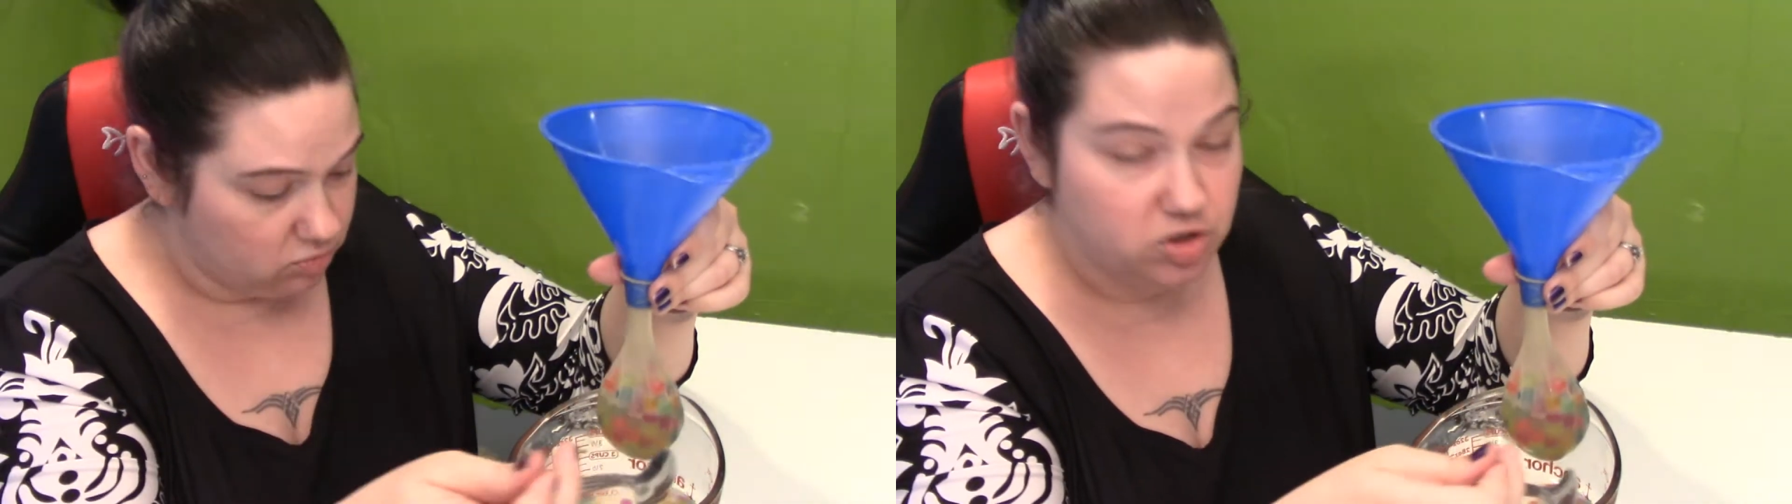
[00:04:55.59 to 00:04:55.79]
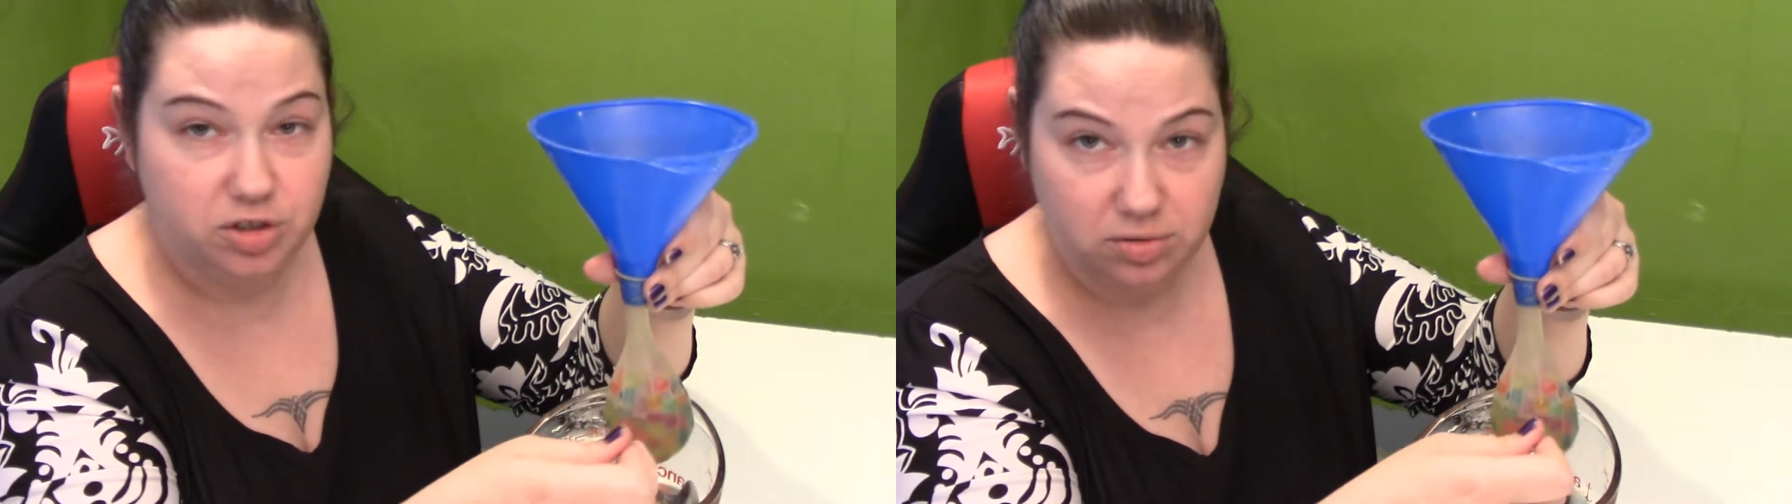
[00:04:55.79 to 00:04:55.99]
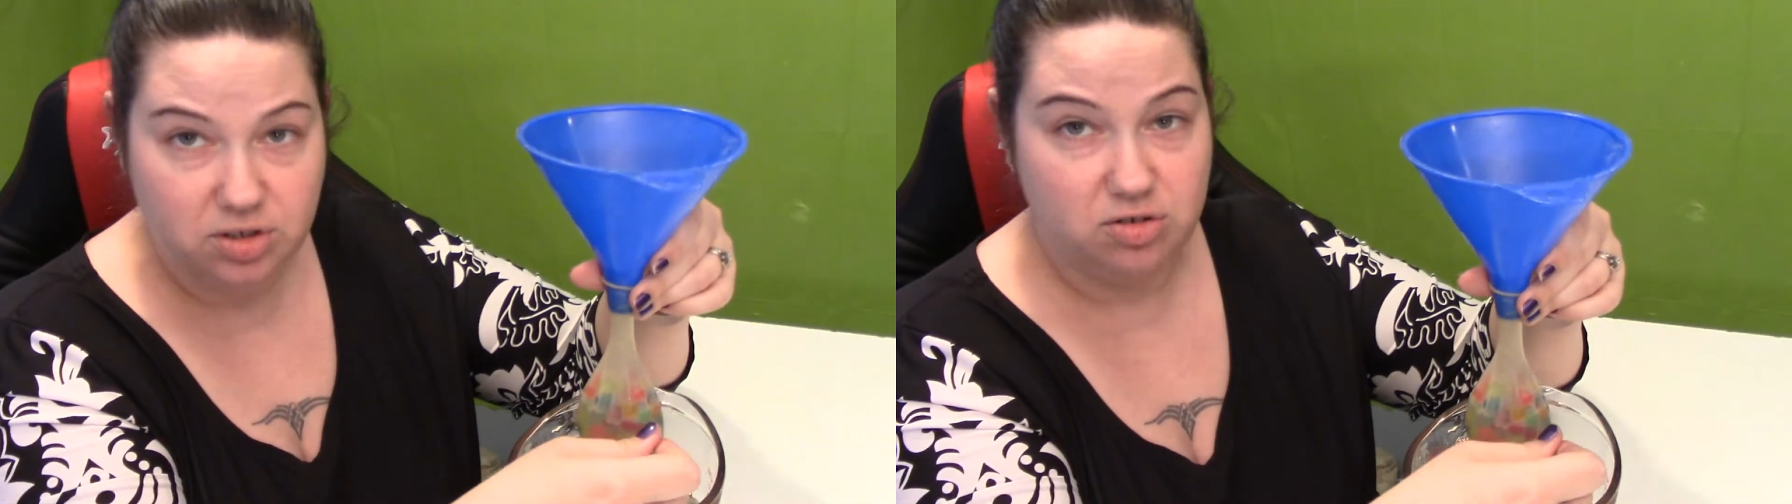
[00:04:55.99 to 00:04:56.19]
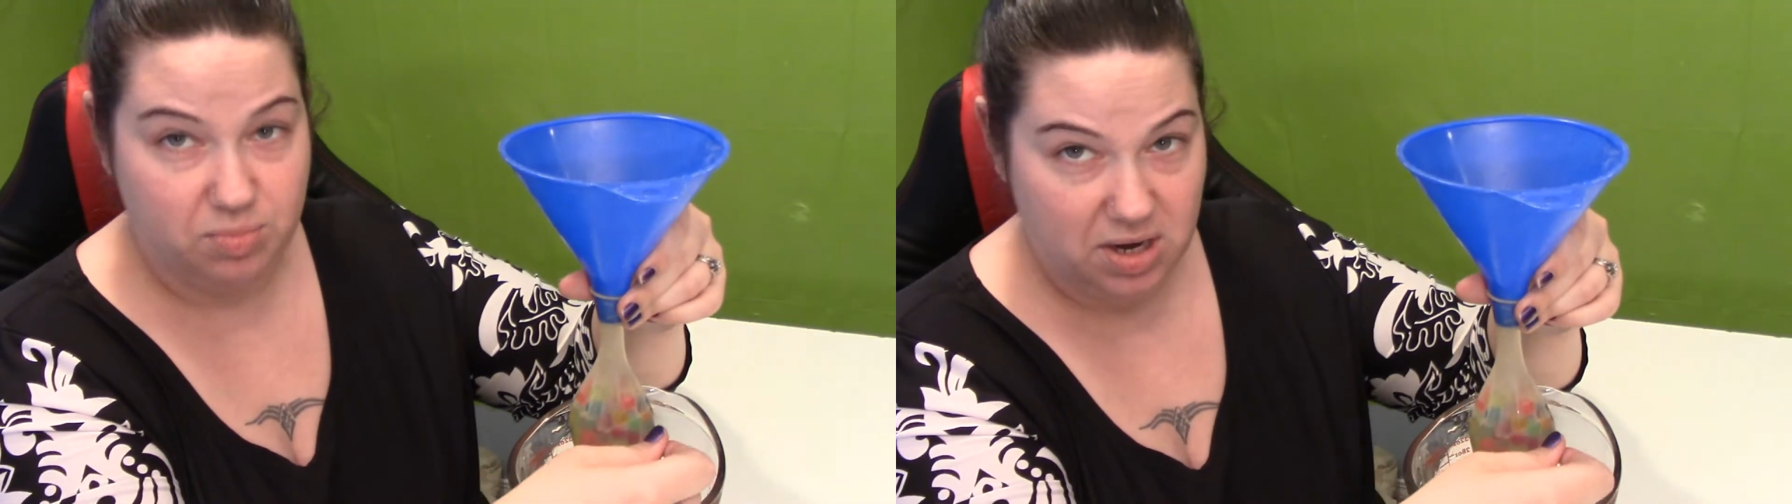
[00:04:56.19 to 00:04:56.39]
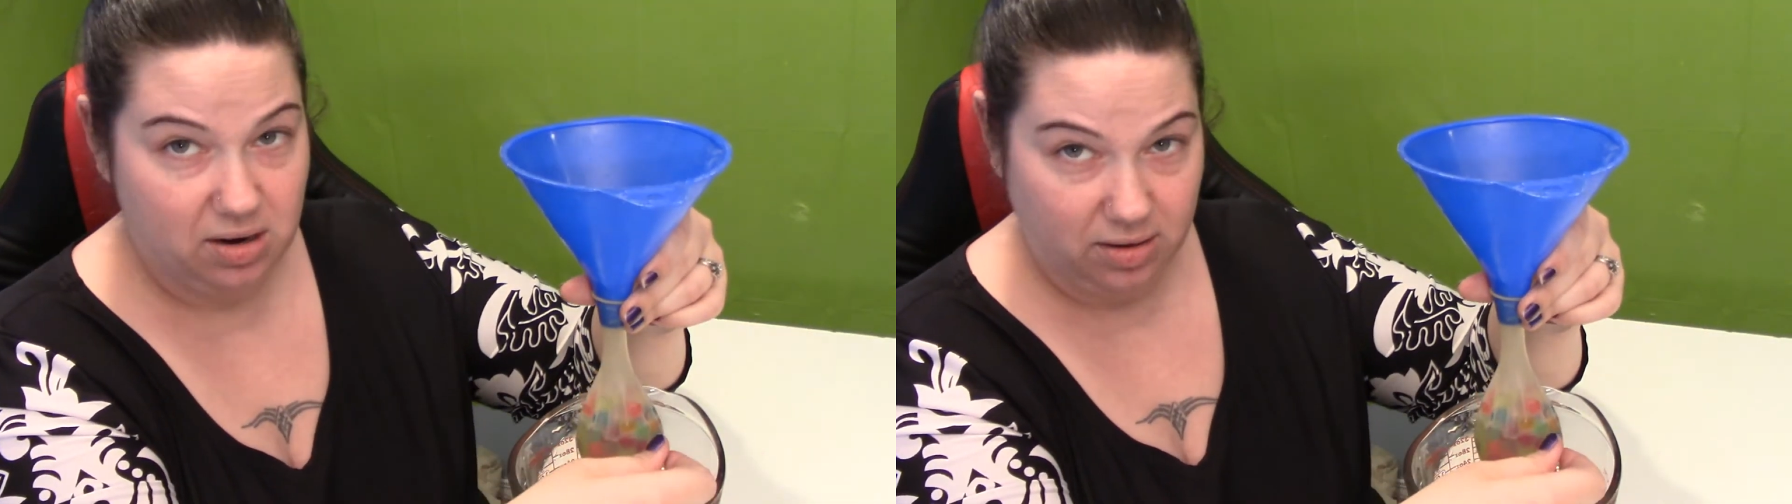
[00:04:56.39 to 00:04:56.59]
due to
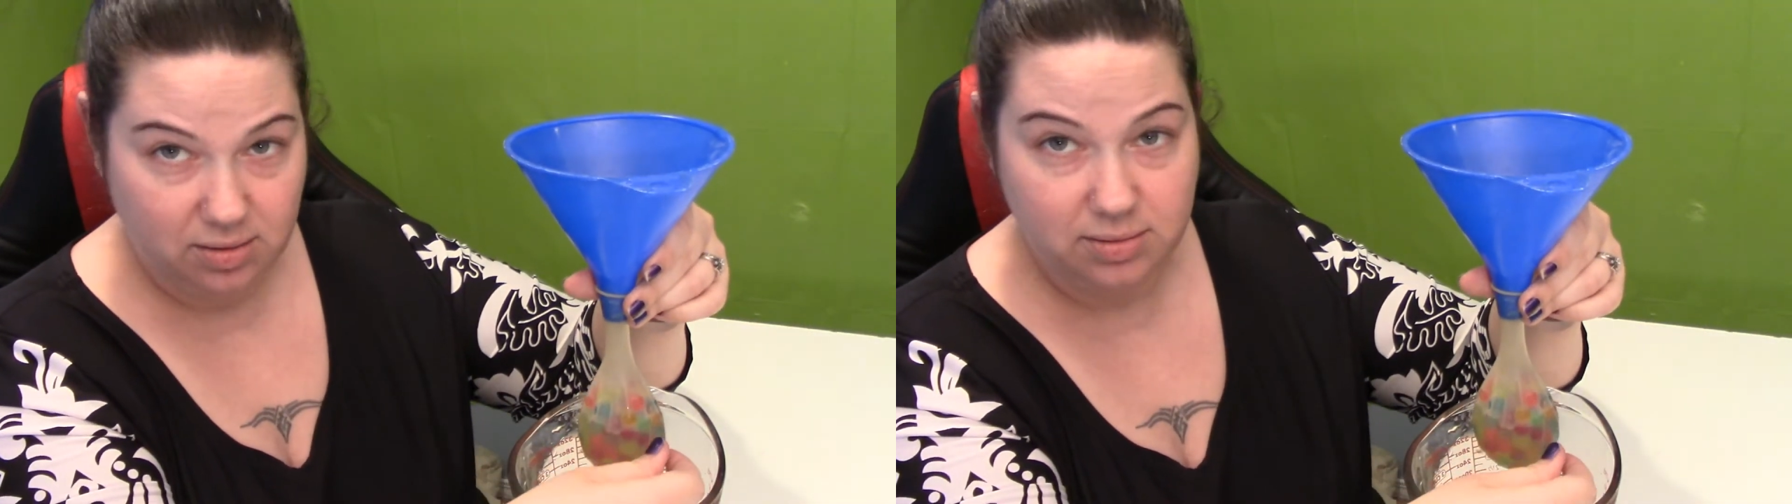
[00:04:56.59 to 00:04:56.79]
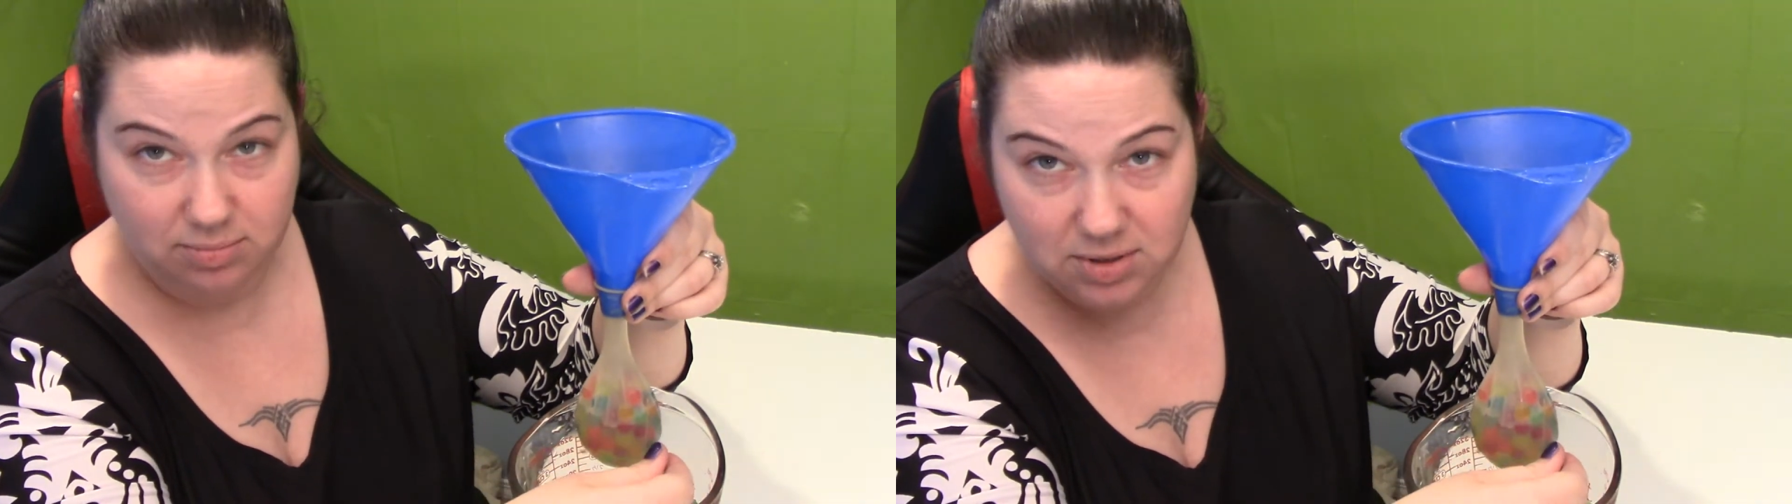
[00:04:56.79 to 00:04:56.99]
being on